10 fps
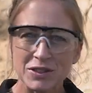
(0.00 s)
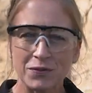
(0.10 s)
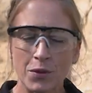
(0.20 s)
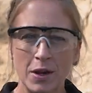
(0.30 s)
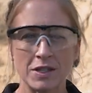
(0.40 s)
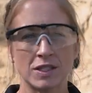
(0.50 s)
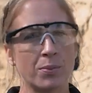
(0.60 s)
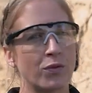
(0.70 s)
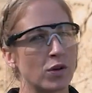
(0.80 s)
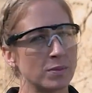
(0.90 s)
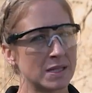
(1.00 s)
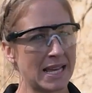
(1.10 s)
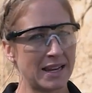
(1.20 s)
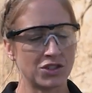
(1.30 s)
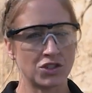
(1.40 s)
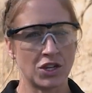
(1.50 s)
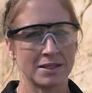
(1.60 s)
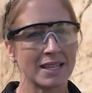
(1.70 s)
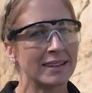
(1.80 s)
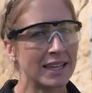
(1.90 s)
different ways to perform status
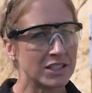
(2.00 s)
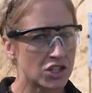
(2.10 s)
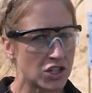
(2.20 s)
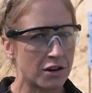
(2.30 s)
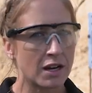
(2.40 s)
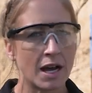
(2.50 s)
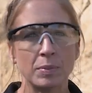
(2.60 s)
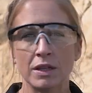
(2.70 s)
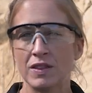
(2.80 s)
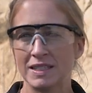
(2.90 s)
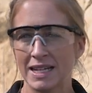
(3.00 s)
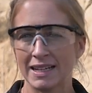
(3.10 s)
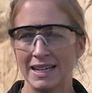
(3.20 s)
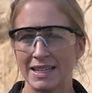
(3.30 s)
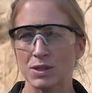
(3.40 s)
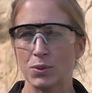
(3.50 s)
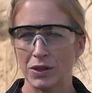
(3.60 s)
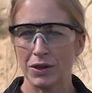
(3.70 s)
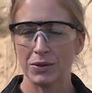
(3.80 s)
checks. I'd like to share a couple of the techniques with